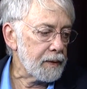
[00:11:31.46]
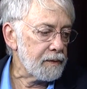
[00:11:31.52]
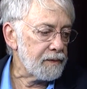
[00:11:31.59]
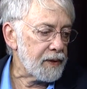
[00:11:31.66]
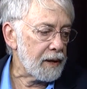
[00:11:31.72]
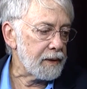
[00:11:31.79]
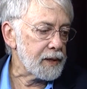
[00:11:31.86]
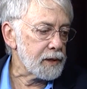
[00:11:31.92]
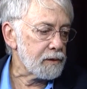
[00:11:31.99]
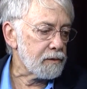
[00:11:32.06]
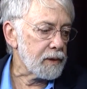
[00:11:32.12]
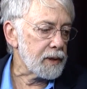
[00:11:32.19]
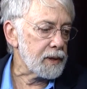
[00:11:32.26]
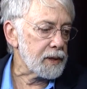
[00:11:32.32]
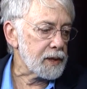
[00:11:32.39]
various
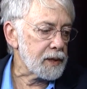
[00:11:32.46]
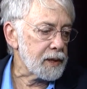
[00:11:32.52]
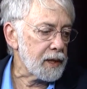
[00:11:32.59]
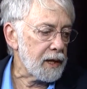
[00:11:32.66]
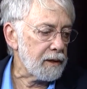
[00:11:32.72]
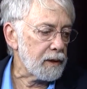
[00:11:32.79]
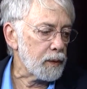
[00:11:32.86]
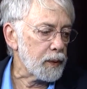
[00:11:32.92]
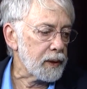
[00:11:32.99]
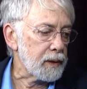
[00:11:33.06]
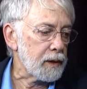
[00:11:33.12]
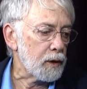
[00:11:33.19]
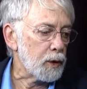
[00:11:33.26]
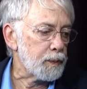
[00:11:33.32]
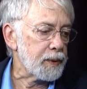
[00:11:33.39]
drugs,
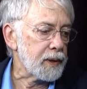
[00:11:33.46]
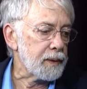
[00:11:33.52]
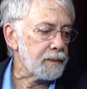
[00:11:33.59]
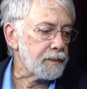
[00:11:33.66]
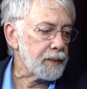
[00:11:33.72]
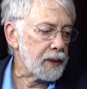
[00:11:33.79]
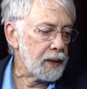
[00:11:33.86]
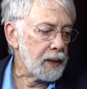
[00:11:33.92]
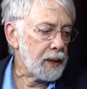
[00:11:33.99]
heroin, opium,